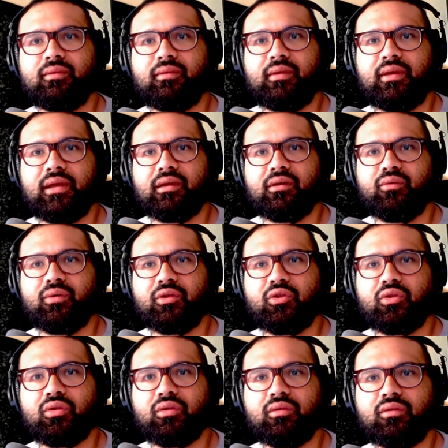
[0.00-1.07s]

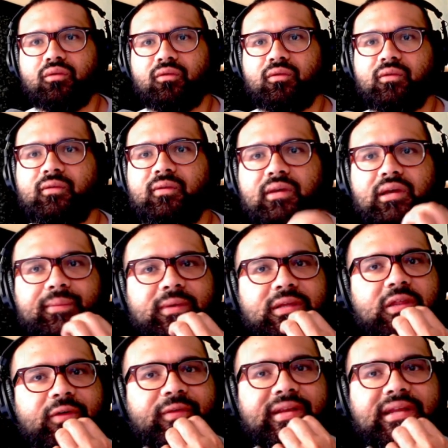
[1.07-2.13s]
Anguish just to see how
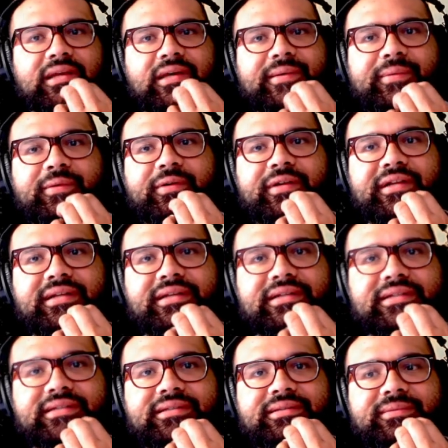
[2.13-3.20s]
much of an upgrade it
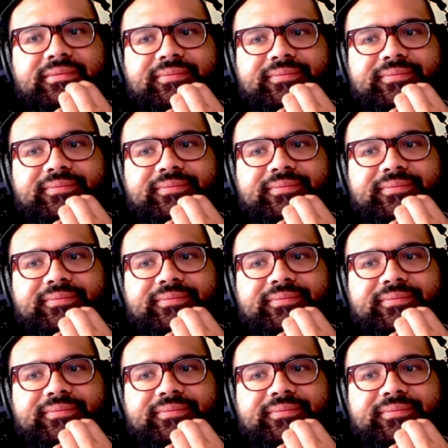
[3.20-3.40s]
is.